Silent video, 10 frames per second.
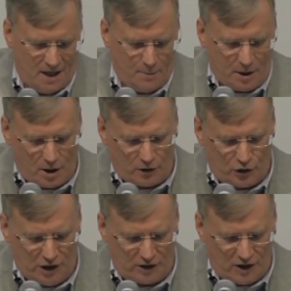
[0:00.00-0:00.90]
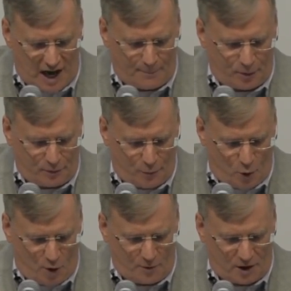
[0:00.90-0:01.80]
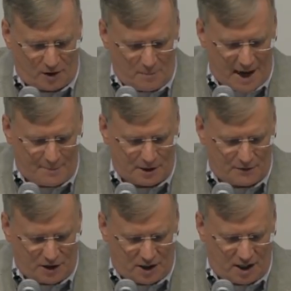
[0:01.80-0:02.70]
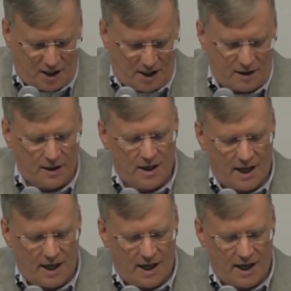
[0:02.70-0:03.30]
Because she has not performed the commandment of the king